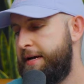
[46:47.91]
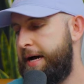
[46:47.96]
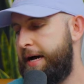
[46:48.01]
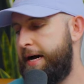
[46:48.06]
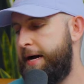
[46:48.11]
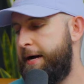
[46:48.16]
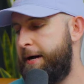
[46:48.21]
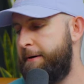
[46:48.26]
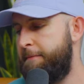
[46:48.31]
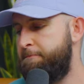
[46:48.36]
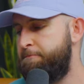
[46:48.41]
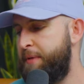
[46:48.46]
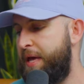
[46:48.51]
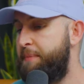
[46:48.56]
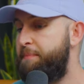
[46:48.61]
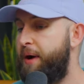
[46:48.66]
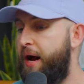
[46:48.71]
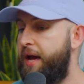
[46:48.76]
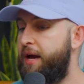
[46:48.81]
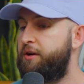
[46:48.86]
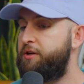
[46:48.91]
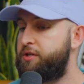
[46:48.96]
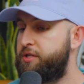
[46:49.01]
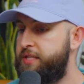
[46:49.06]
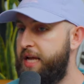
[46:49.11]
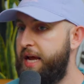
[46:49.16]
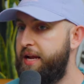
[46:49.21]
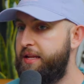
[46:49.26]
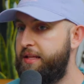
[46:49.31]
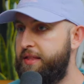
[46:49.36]
Um, and by
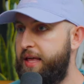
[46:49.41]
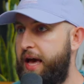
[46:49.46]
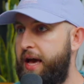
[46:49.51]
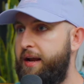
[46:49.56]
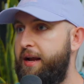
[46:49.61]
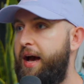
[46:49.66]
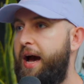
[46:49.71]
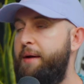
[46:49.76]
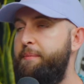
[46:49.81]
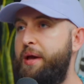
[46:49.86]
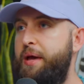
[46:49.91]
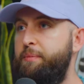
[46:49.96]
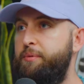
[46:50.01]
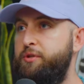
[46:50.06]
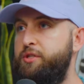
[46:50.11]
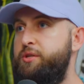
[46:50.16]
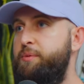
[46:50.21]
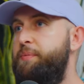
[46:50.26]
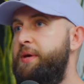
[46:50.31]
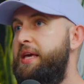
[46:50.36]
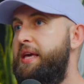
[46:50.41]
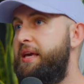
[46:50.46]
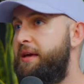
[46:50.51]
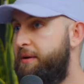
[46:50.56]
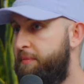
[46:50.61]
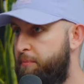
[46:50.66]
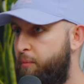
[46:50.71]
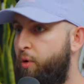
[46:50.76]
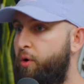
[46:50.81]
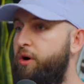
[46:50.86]
understanding that, I'm able to
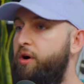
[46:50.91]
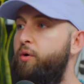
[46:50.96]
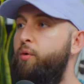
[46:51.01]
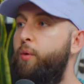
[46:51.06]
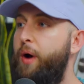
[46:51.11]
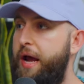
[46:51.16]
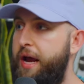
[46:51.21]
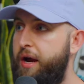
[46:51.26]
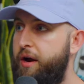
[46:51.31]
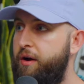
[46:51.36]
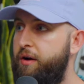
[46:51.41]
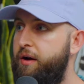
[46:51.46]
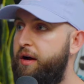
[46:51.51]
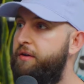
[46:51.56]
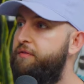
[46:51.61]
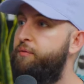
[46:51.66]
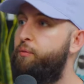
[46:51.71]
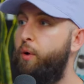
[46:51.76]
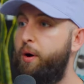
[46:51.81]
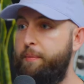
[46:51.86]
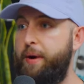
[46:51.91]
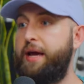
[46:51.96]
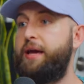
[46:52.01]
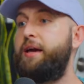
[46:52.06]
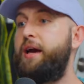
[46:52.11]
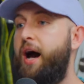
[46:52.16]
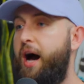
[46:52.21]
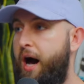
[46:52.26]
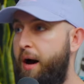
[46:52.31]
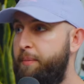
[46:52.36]
be more aware of what my
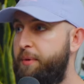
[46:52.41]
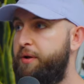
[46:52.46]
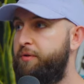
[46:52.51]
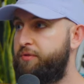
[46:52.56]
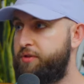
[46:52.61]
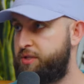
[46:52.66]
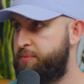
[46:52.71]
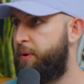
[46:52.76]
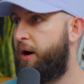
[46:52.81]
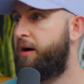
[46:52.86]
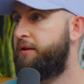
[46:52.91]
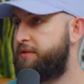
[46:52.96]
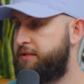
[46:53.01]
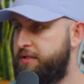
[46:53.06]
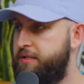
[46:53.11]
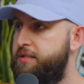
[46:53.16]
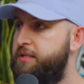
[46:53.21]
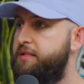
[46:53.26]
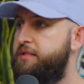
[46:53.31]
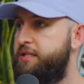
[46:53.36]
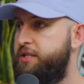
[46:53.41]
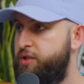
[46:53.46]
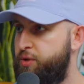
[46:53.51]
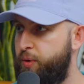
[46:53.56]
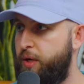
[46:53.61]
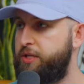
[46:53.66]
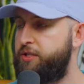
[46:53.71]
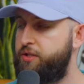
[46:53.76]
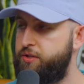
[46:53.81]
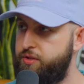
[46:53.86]
common responses to
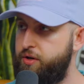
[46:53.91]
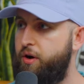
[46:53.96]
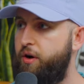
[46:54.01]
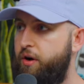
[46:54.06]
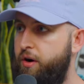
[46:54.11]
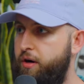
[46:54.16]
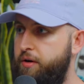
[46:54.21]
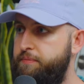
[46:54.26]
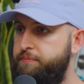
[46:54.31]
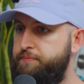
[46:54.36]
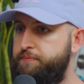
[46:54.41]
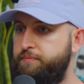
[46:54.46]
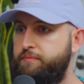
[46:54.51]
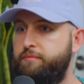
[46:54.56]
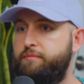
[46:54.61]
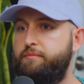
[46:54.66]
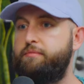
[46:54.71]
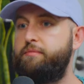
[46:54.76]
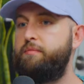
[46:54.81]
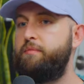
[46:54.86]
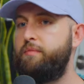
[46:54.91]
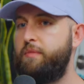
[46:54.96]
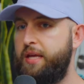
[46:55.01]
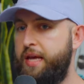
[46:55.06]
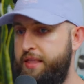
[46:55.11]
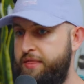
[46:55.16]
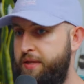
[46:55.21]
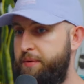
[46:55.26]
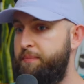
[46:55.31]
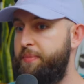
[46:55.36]
situations are
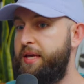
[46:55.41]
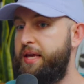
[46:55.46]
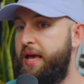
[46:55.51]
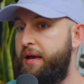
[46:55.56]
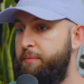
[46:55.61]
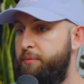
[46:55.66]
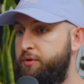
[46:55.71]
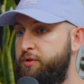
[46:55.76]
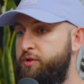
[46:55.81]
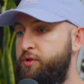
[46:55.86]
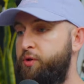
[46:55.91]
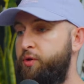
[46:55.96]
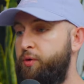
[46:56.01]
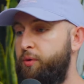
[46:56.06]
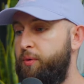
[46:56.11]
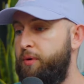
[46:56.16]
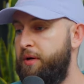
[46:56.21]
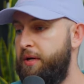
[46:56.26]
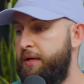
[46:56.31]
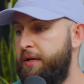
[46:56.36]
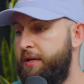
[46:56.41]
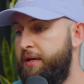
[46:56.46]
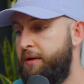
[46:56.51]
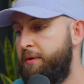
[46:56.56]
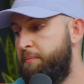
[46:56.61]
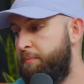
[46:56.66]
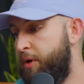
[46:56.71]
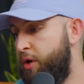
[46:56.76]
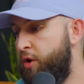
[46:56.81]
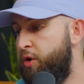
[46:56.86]
and then be able to
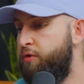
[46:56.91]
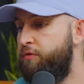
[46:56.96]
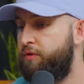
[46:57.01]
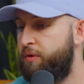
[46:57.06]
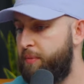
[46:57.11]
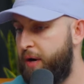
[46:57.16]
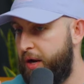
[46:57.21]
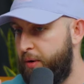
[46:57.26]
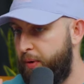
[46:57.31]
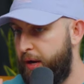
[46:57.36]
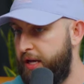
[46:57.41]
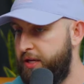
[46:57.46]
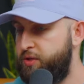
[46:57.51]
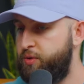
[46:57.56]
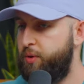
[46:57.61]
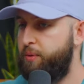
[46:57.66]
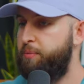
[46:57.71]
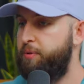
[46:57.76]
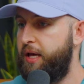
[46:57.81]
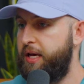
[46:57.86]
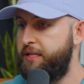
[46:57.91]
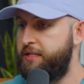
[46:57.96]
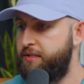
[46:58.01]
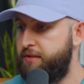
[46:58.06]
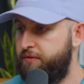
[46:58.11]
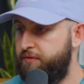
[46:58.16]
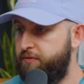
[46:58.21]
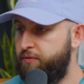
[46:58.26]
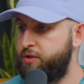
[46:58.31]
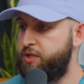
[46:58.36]
maneuver my way to a place
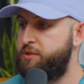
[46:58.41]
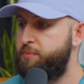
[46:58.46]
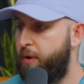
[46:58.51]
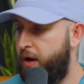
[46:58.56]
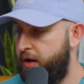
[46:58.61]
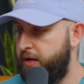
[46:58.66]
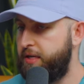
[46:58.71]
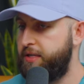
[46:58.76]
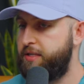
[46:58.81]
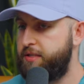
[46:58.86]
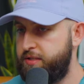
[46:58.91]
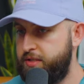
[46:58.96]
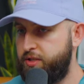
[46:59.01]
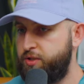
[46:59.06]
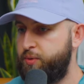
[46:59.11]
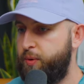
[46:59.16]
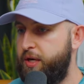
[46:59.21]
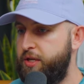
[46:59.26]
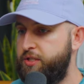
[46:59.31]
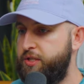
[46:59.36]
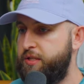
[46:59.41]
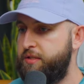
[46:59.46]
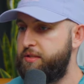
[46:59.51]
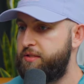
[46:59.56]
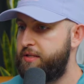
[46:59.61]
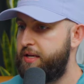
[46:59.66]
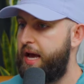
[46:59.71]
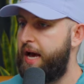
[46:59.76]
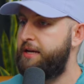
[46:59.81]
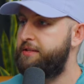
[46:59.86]
of responding to
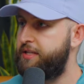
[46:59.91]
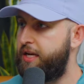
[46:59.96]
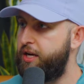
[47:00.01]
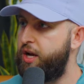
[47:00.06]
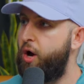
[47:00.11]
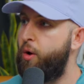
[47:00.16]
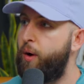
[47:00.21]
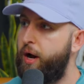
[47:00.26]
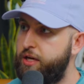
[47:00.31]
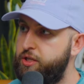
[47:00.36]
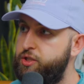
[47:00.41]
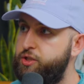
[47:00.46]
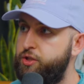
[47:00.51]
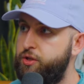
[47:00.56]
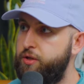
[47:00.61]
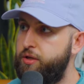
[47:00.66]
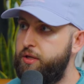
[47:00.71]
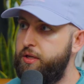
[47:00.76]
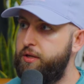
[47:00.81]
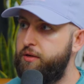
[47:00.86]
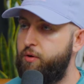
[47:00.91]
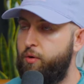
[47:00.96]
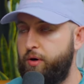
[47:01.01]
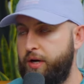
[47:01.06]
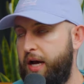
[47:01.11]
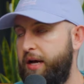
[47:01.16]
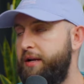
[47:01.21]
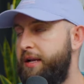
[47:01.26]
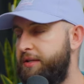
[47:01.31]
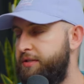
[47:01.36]
situations as I know I should, or
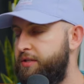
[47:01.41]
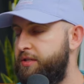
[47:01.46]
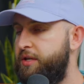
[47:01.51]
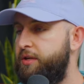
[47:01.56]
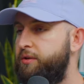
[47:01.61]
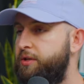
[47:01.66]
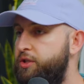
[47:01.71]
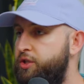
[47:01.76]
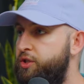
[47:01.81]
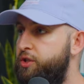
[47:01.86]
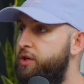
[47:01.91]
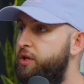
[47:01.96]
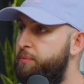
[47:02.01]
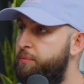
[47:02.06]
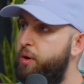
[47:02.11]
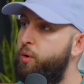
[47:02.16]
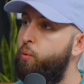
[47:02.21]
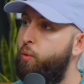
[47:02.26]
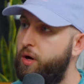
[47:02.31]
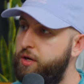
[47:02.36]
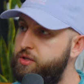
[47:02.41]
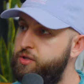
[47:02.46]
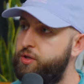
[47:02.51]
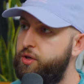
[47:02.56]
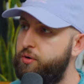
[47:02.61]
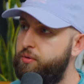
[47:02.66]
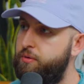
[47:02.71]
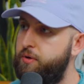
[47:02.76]
not necessarily should, but want to.